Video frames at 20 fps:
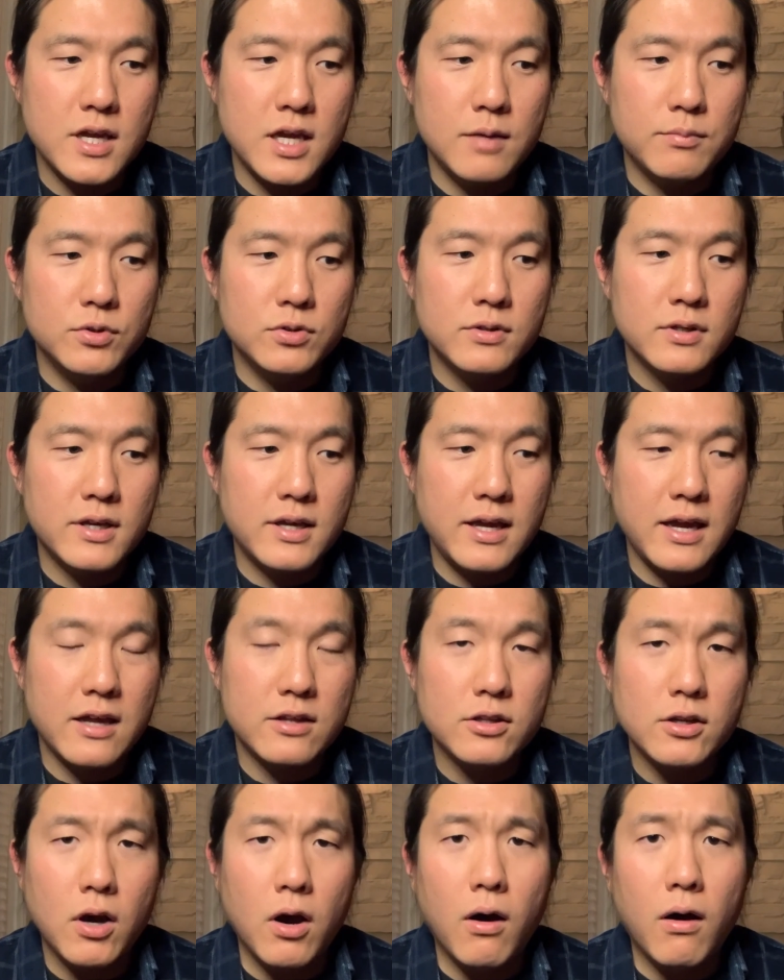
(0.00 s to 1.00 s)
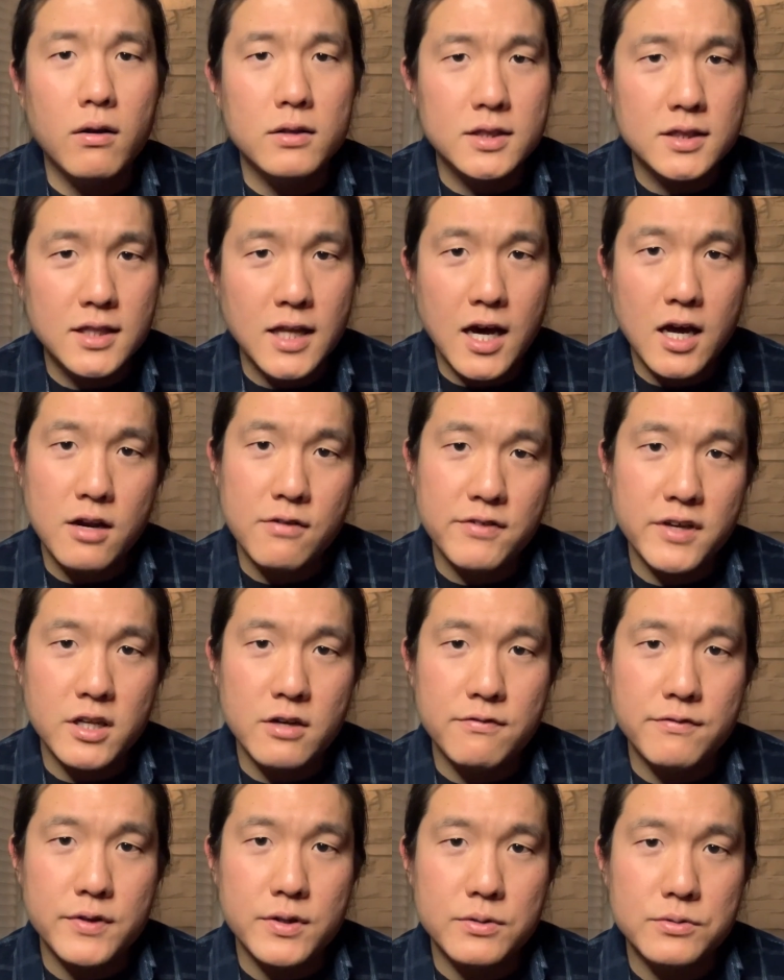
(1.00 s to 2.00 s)
able to get a lot of
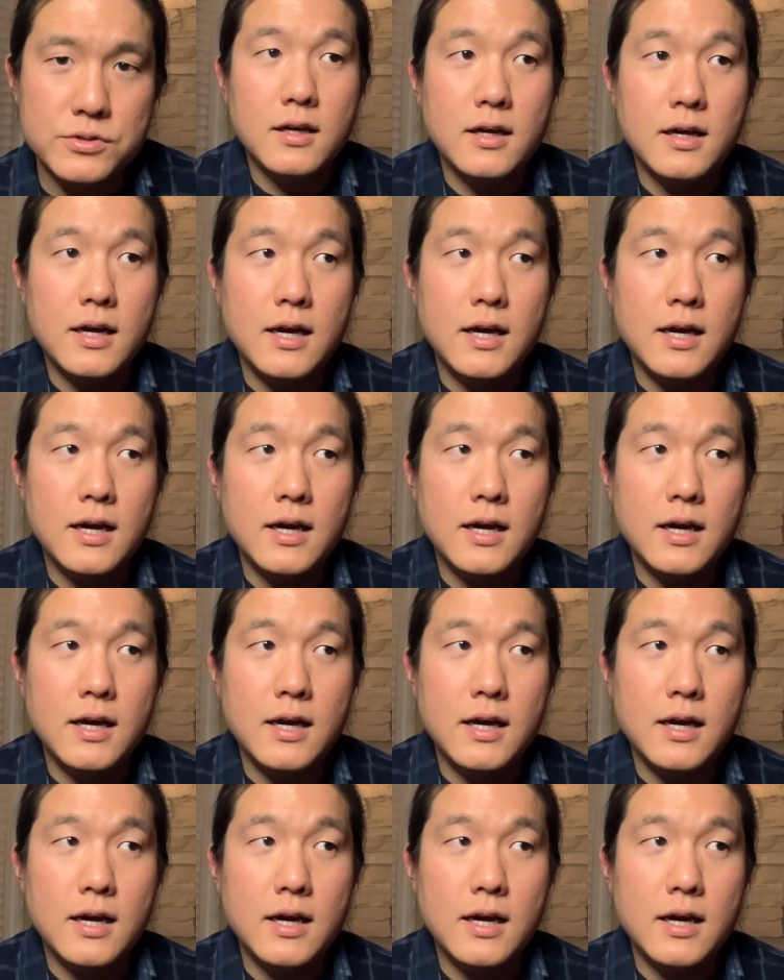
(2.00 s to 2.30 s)
interviews.